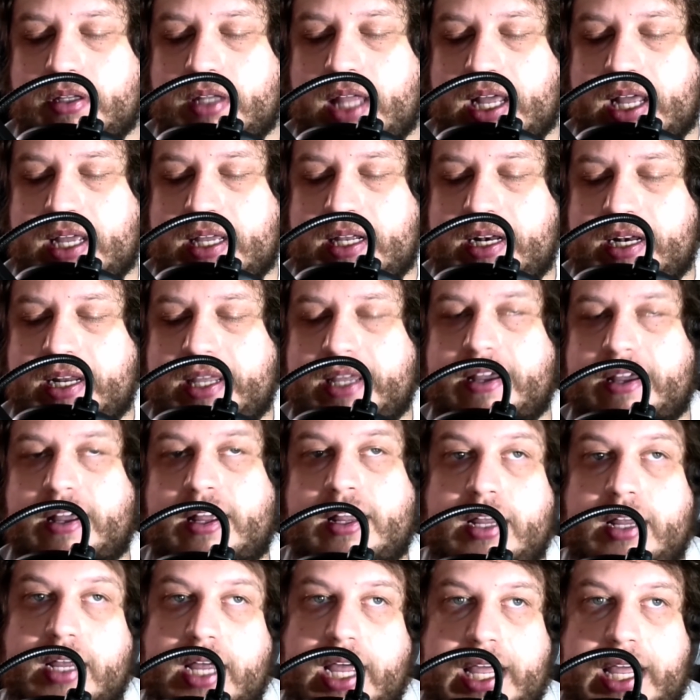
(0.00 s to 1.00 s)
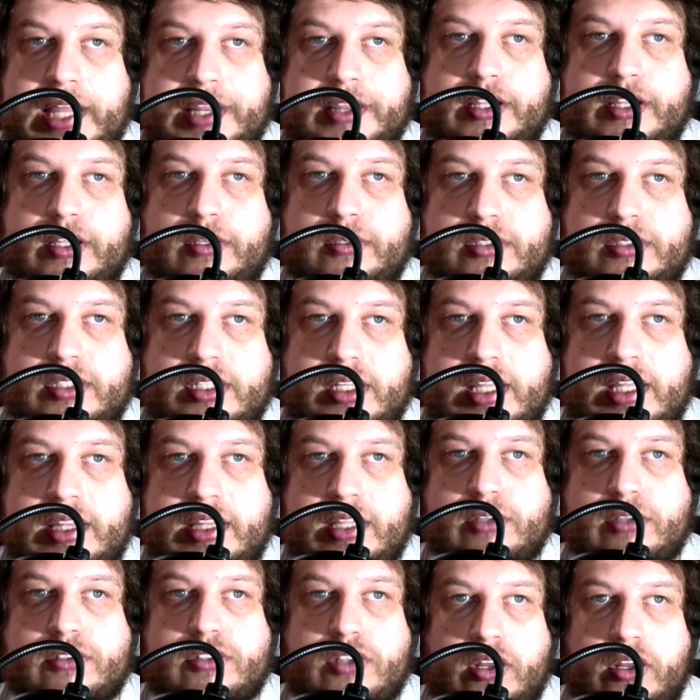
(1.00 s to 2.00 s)
clear in those
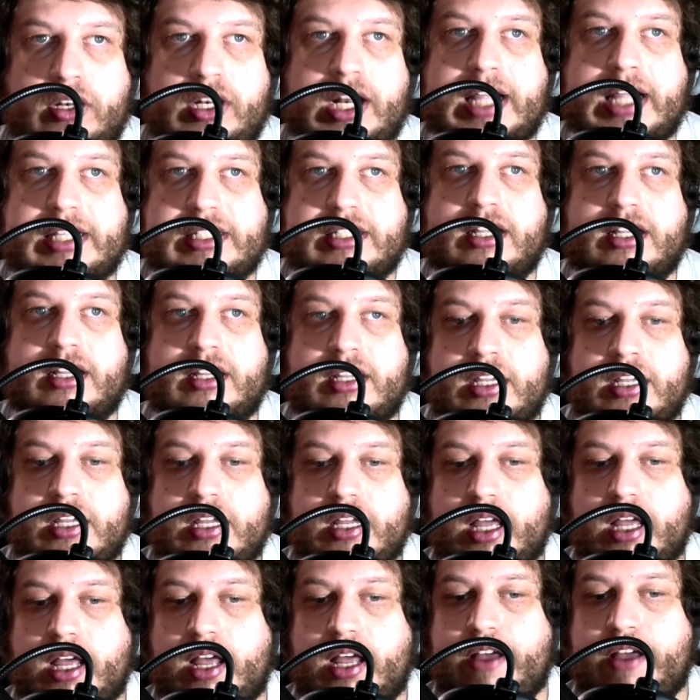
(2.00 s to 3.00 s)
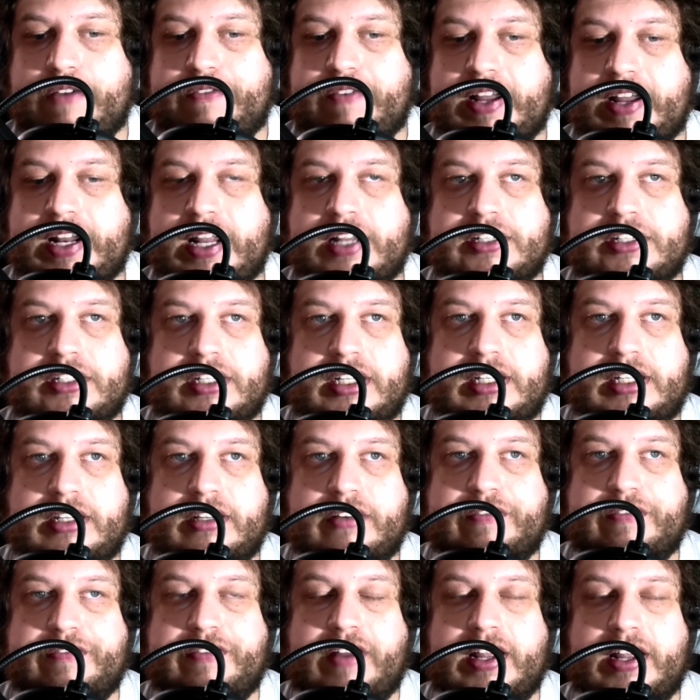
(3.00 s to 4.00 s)
sort of lesser financially
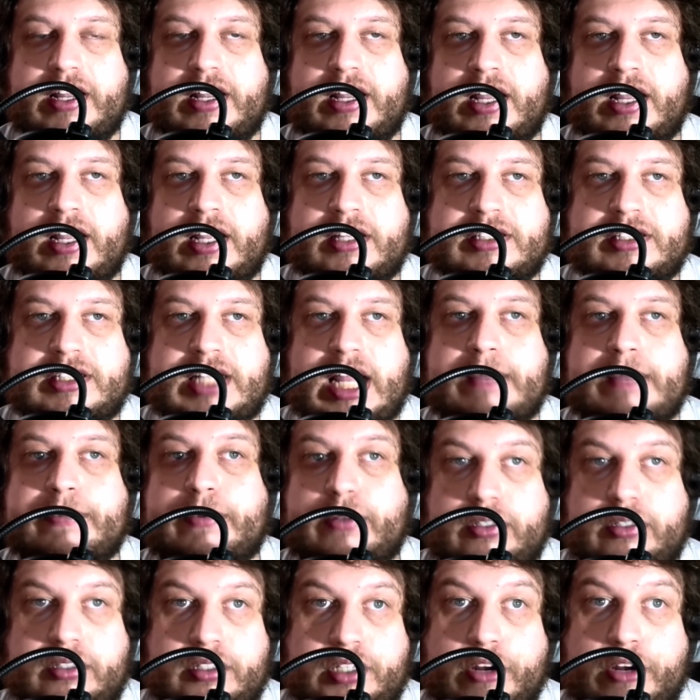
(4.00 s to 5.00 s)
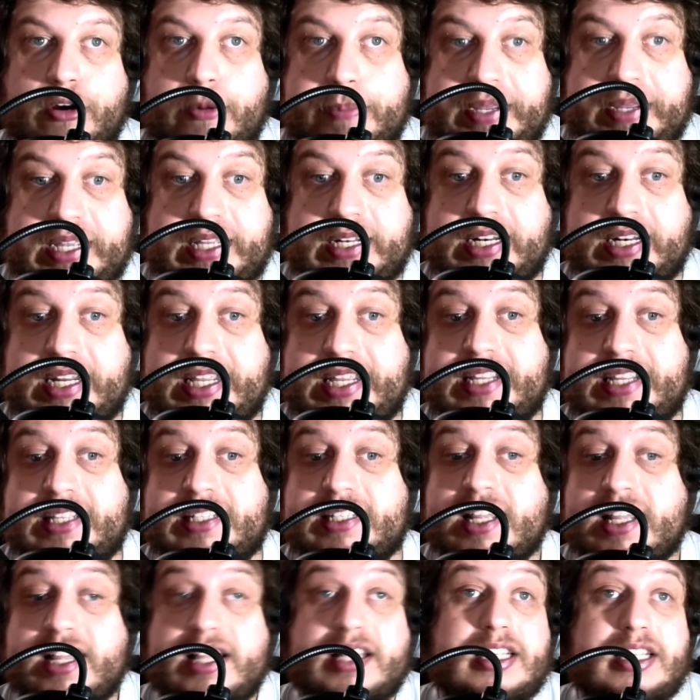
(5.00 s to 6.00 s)
stable European leagues,
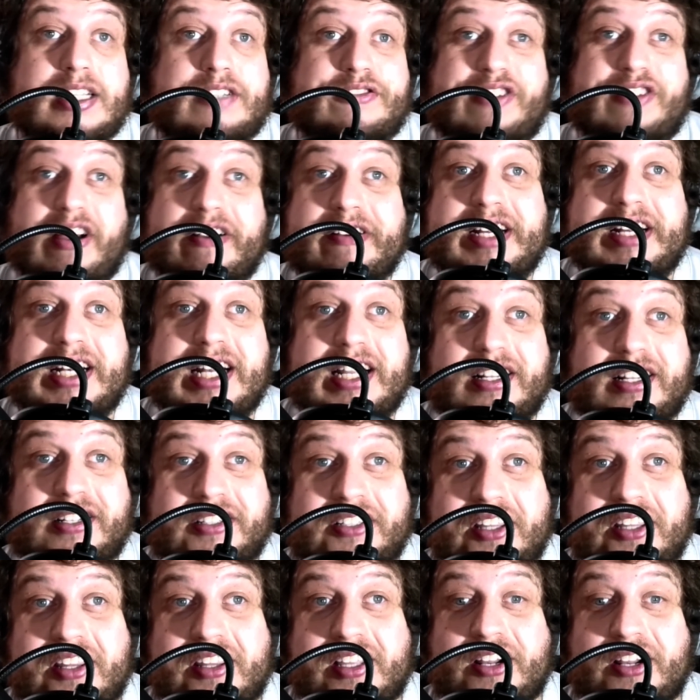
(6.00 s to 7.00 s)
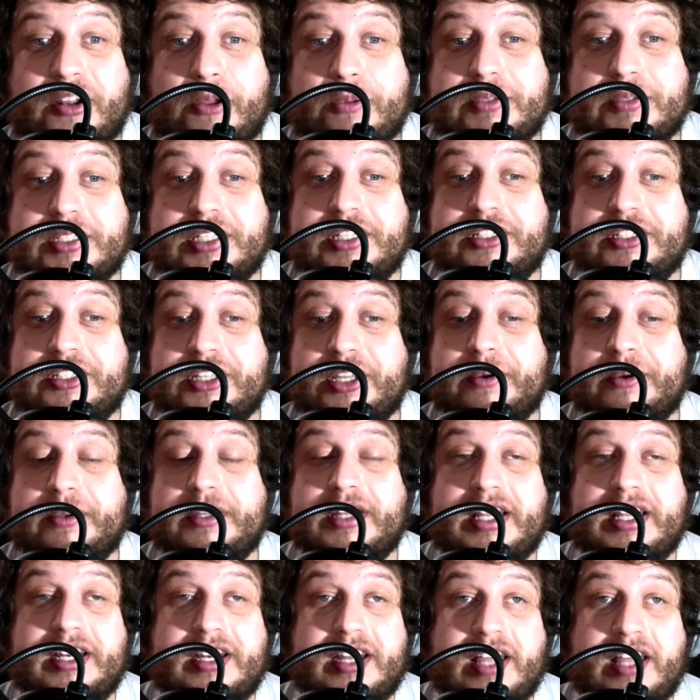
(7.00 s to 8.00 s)
there's very little that the clubs can do,
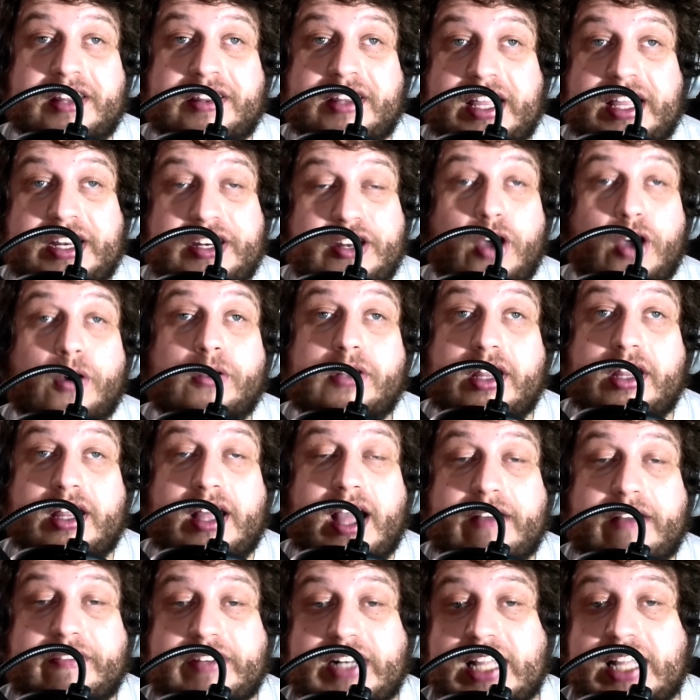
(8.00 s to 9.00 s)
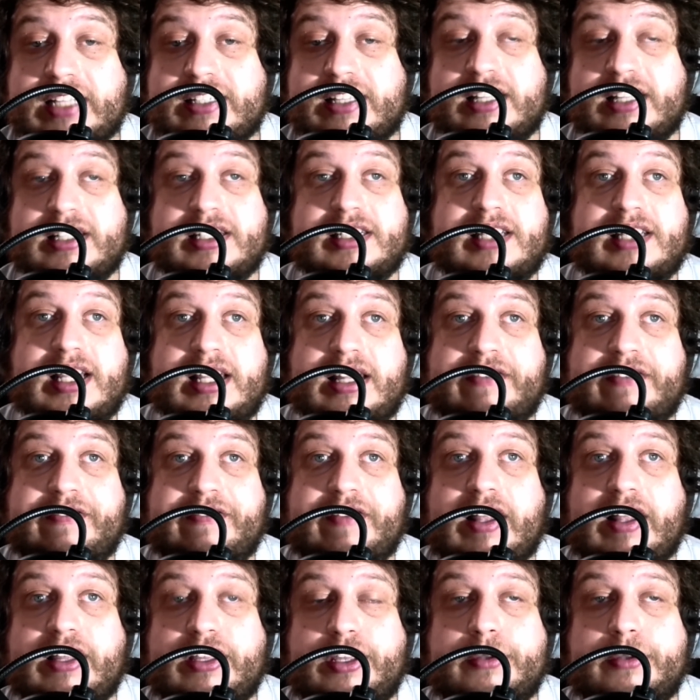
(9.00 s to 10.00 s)
and they know that they have an asset. As I say, they
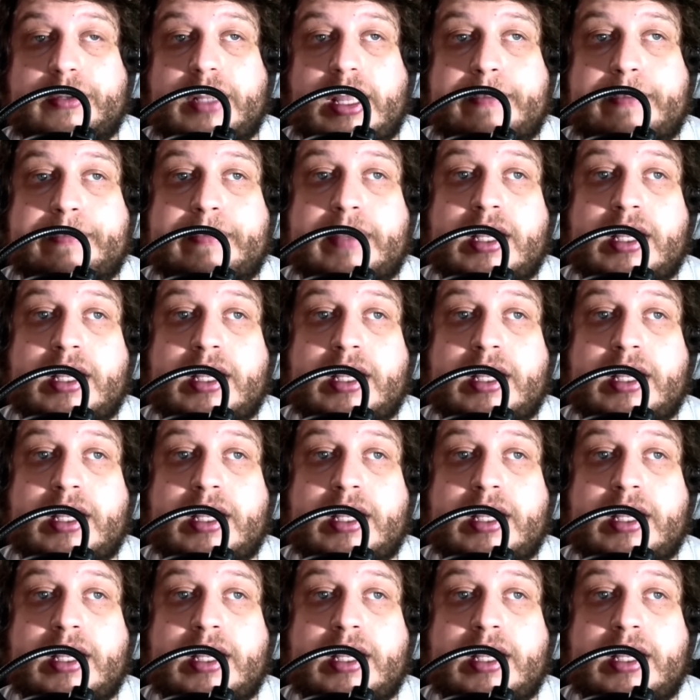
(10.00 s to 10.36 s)
valued him